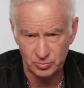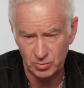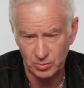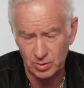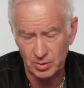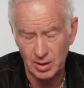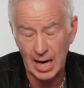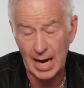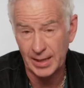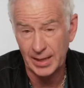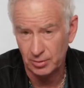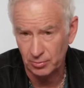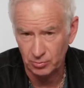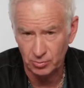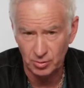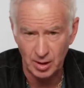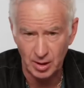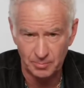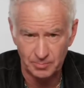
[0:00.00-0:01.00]
when I
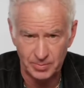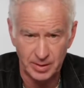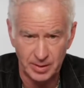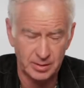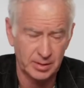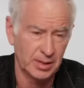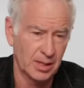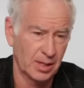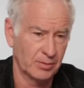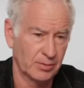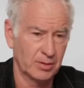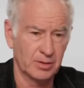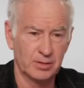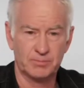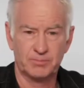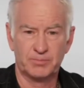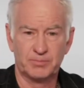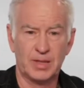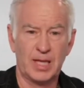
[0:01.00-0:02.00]
grew up, and the
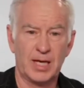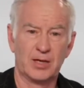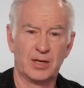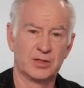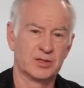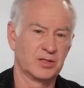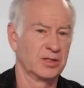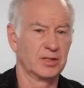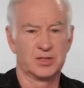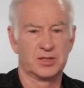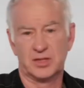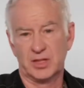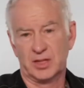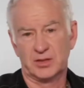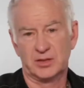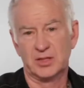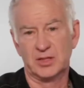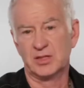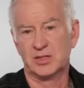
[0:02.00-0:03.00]
other players in the
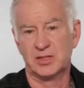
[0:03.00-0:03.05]
60s,